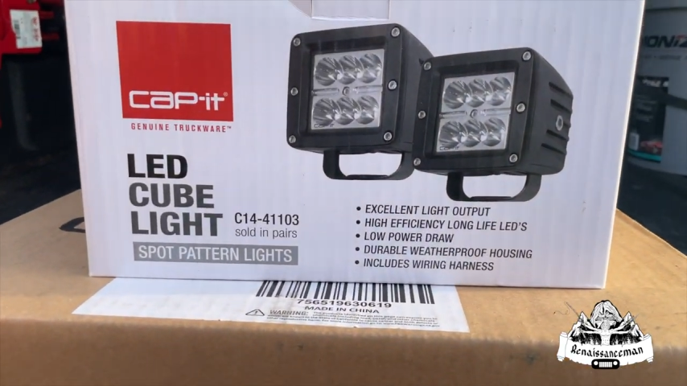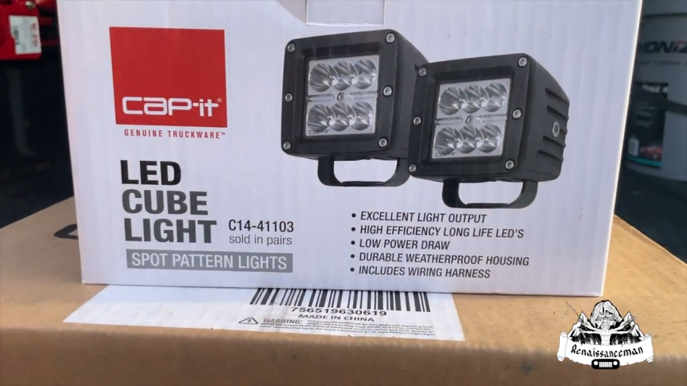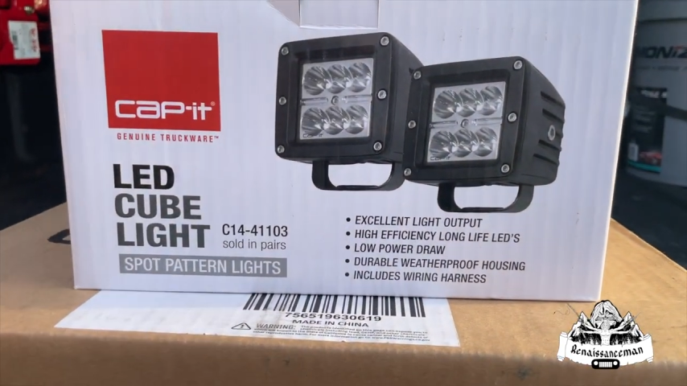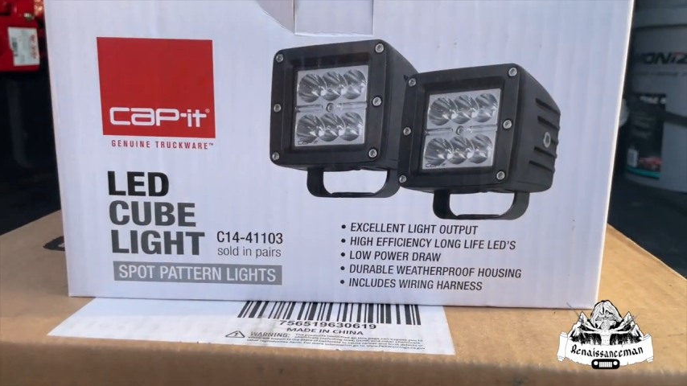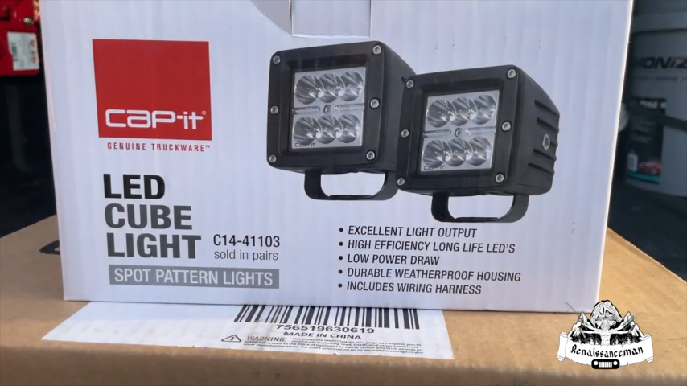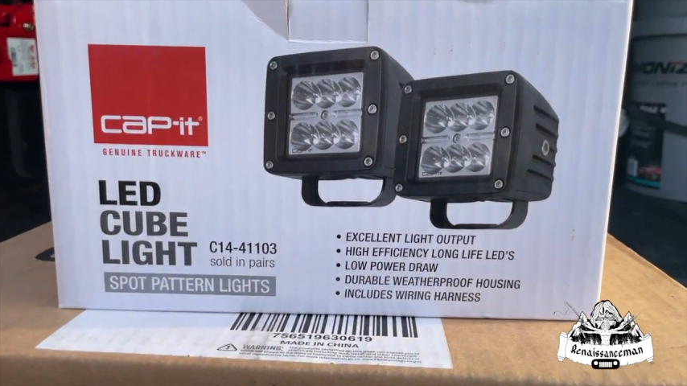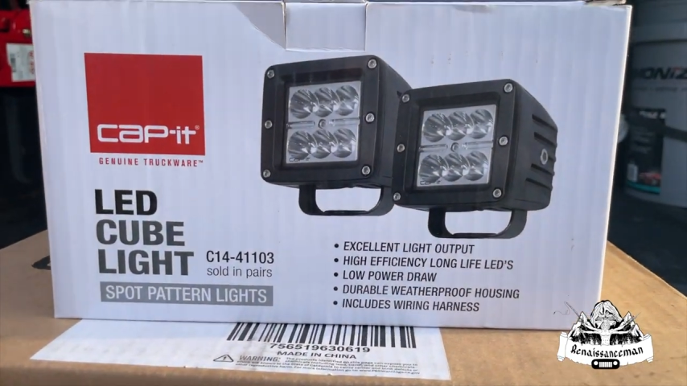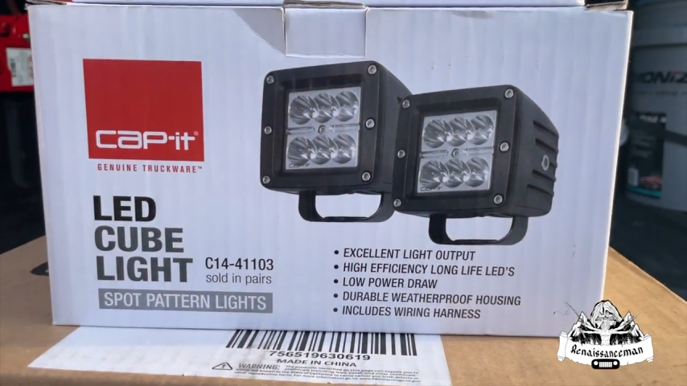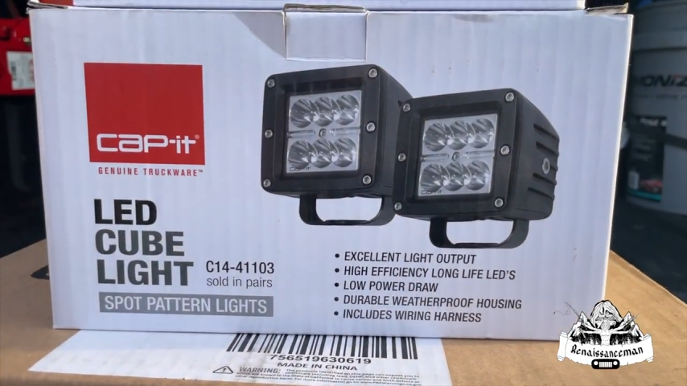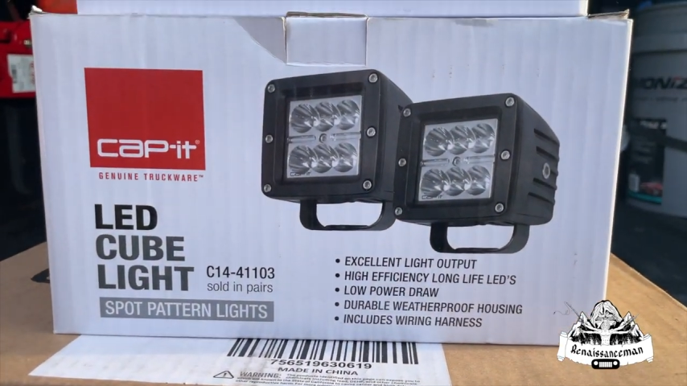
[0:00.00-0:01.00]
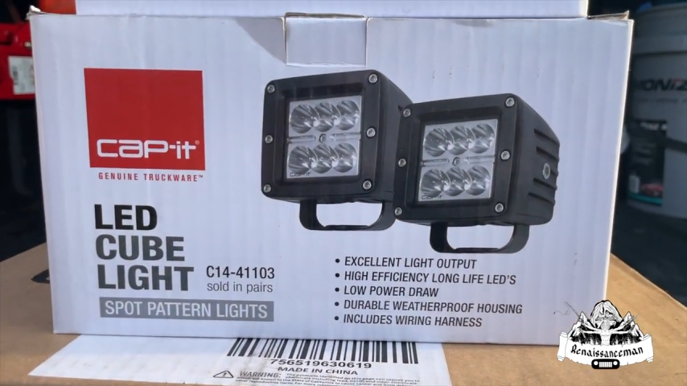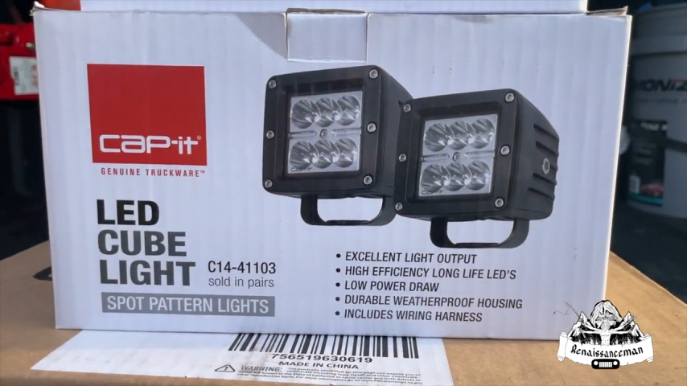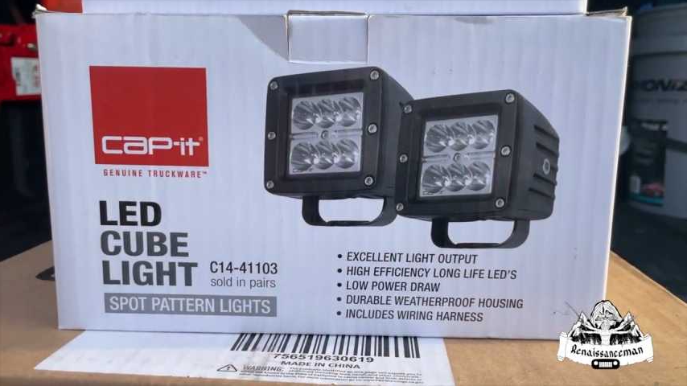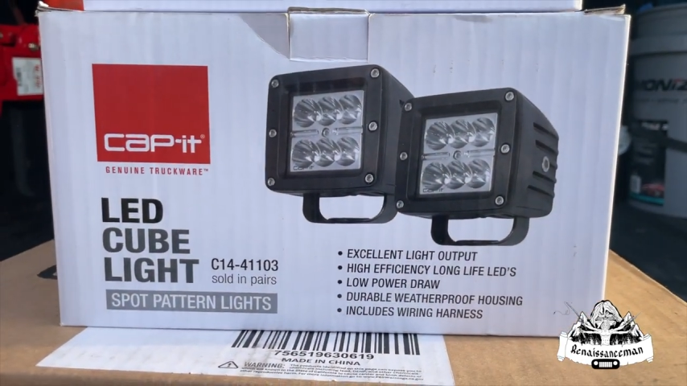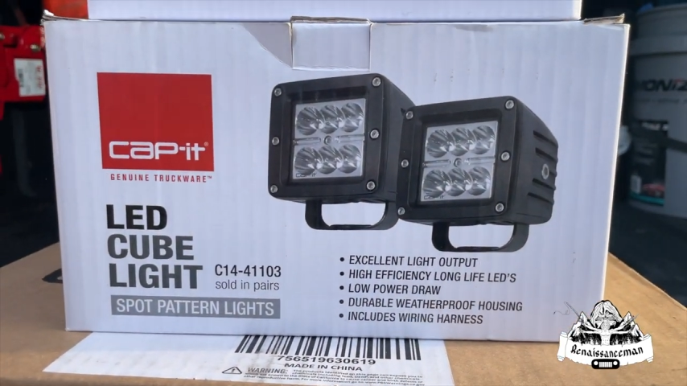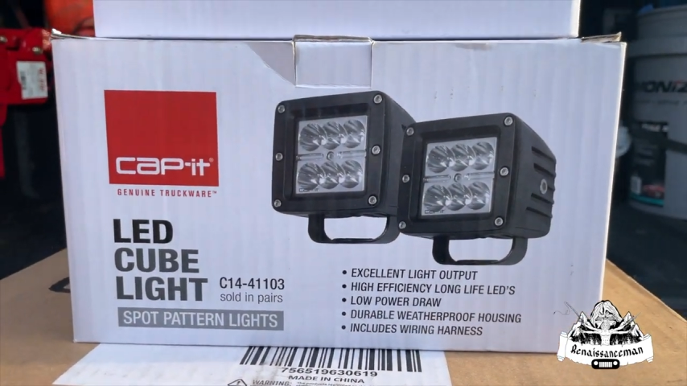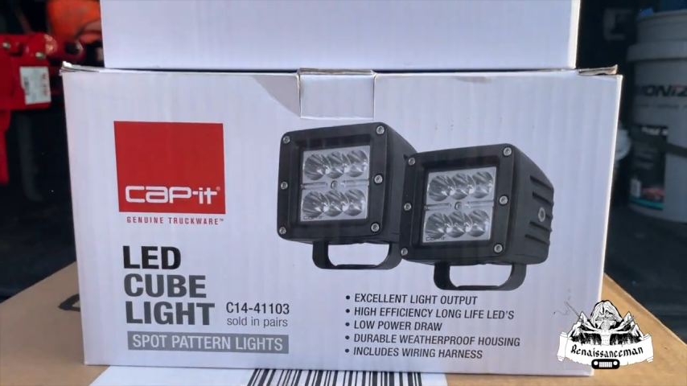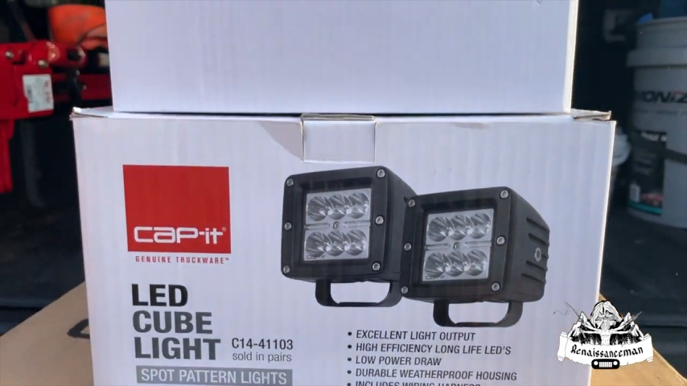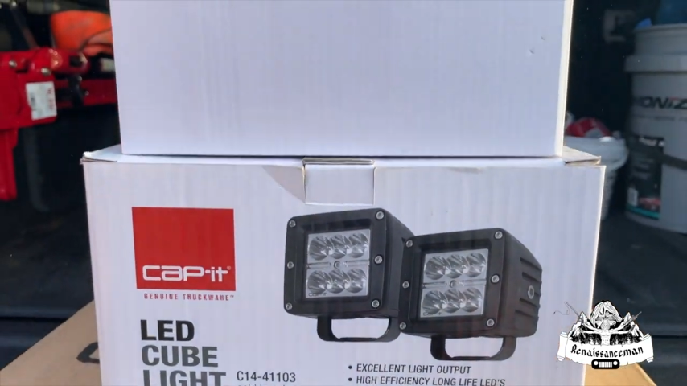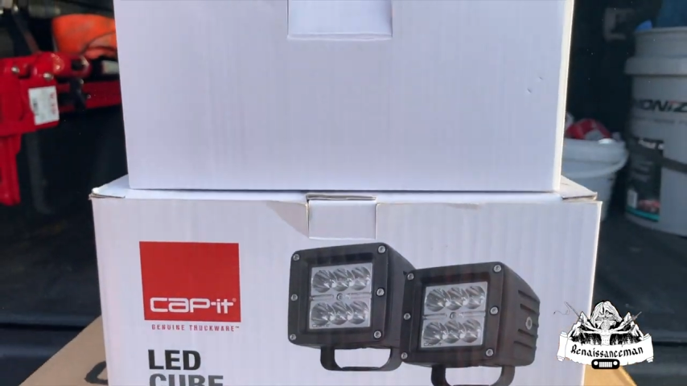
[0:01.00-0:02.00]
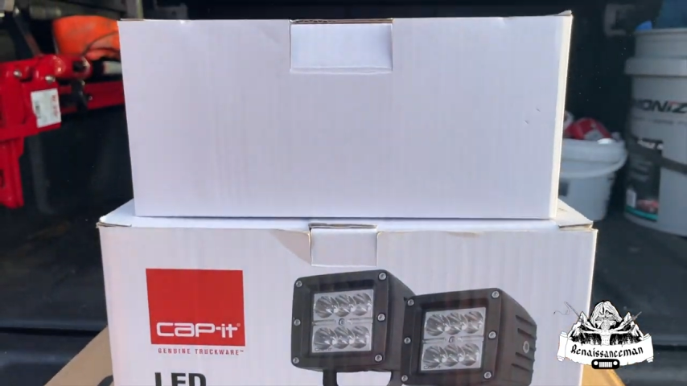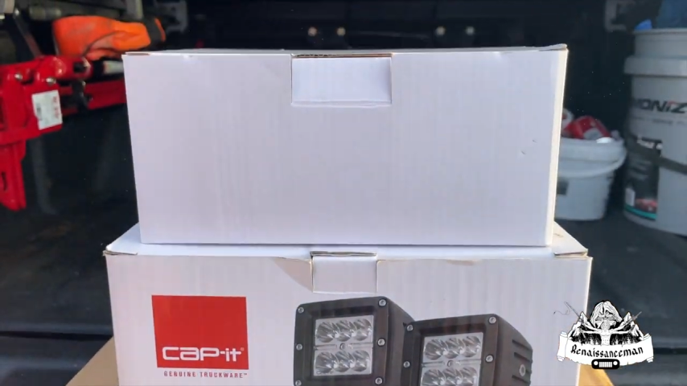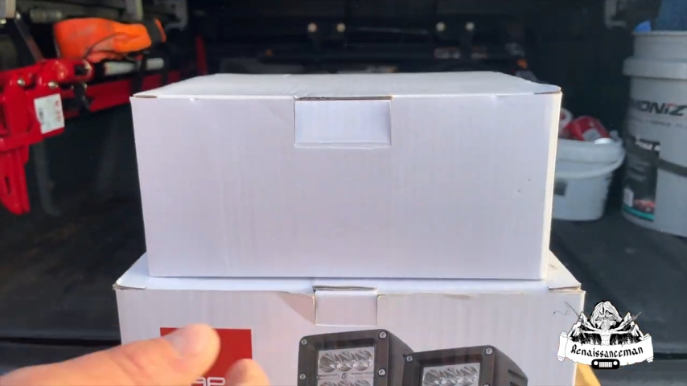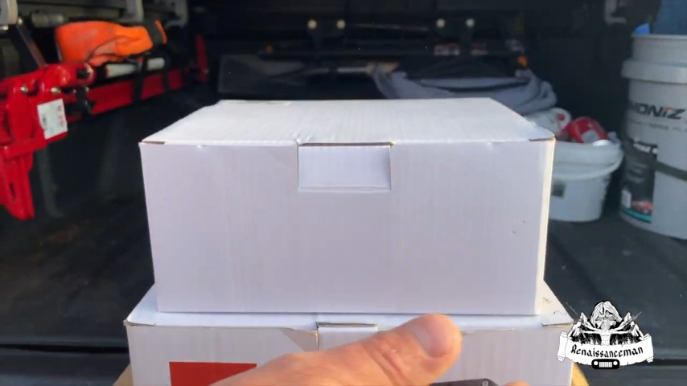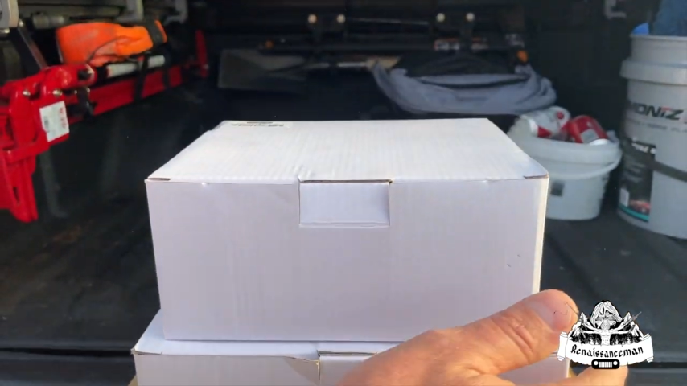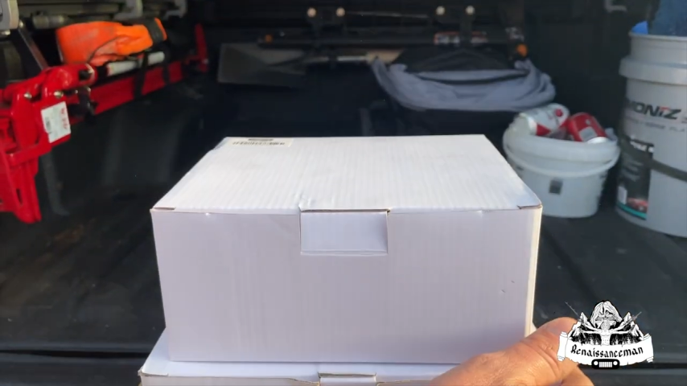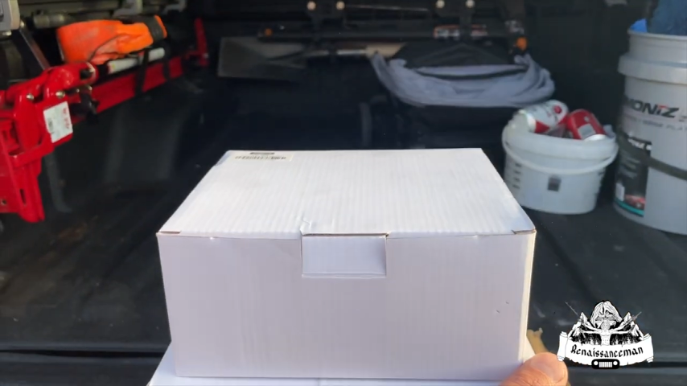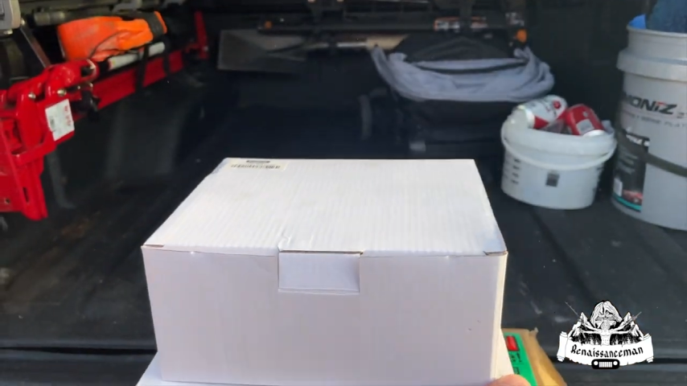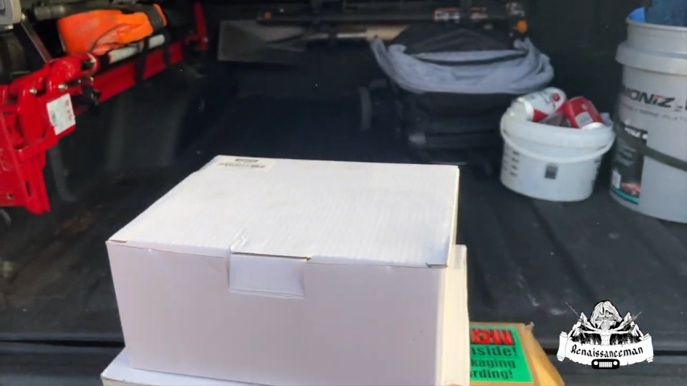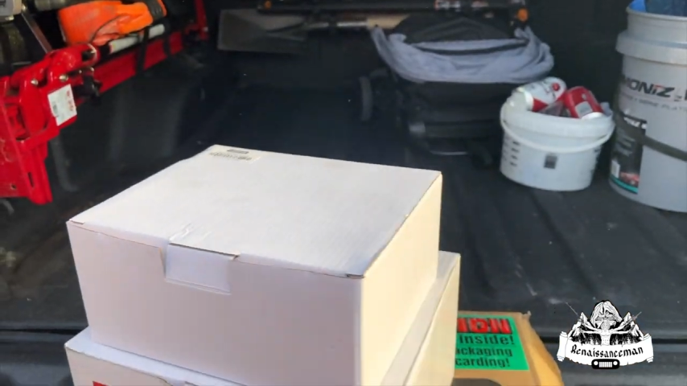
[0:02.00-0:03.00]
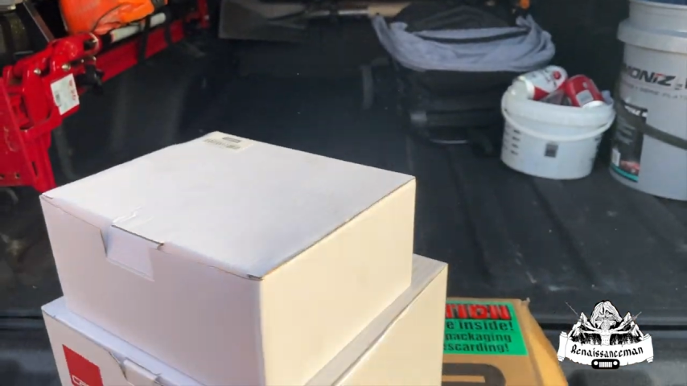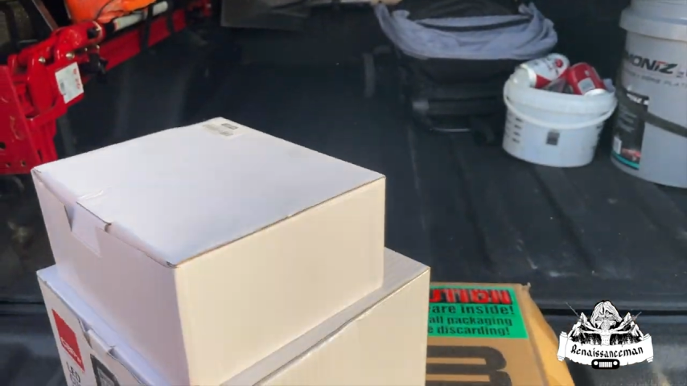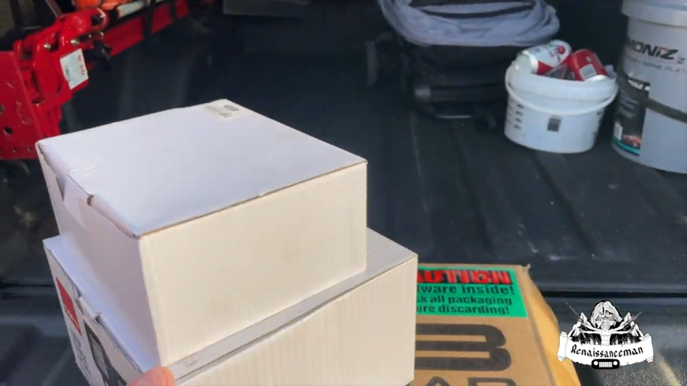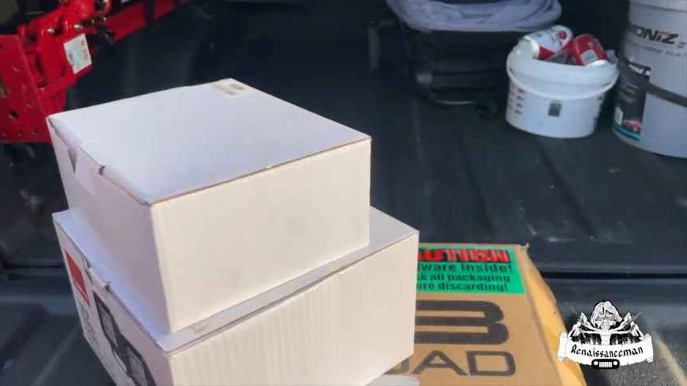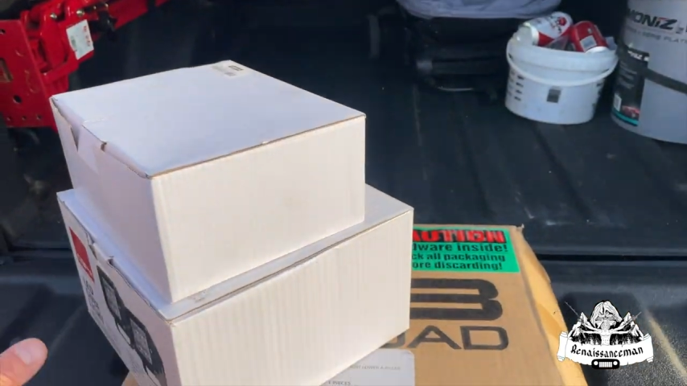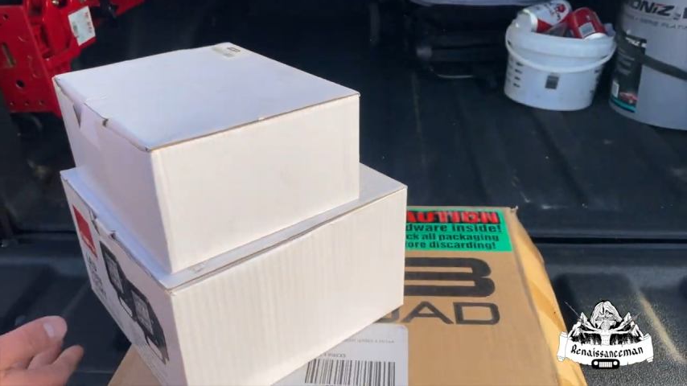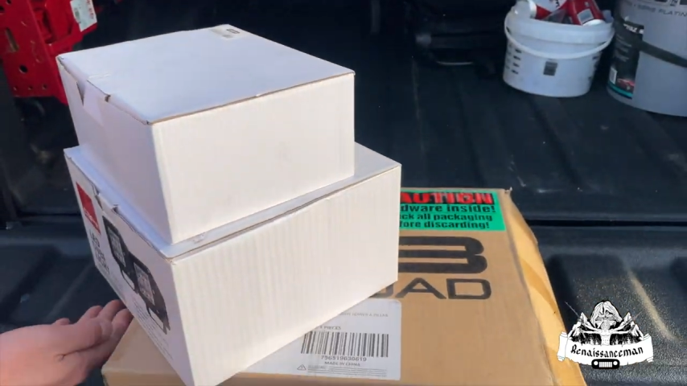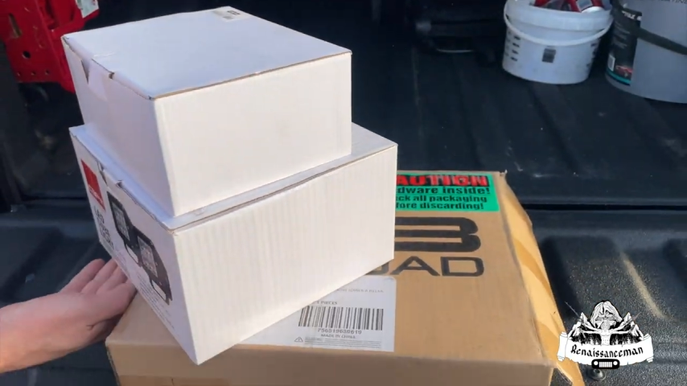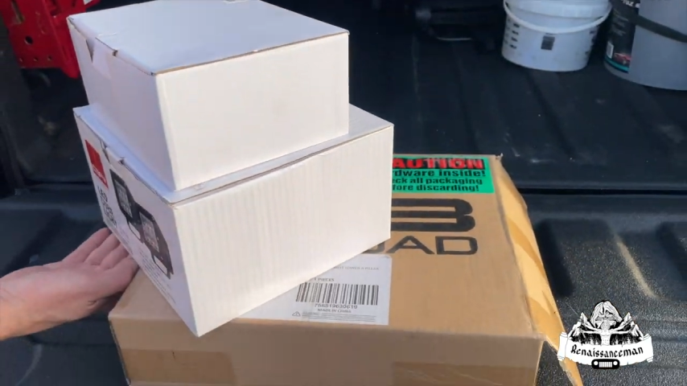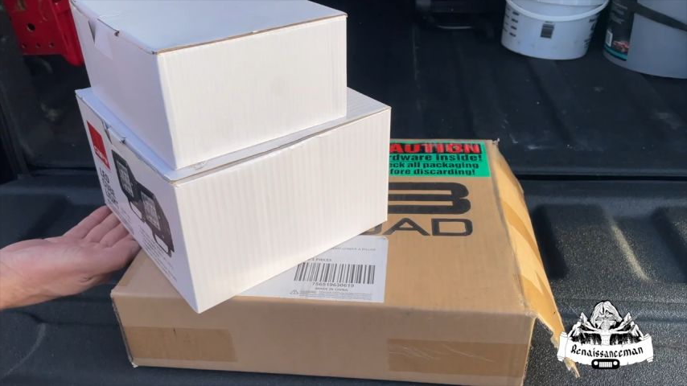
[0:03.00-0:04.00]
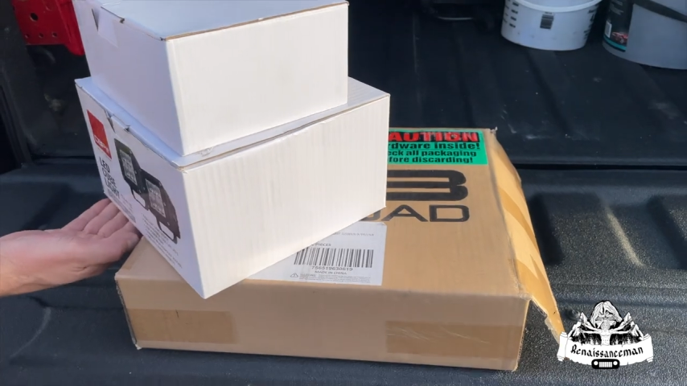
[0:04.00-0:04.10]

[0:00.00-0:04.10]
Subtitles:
(no speaker visible)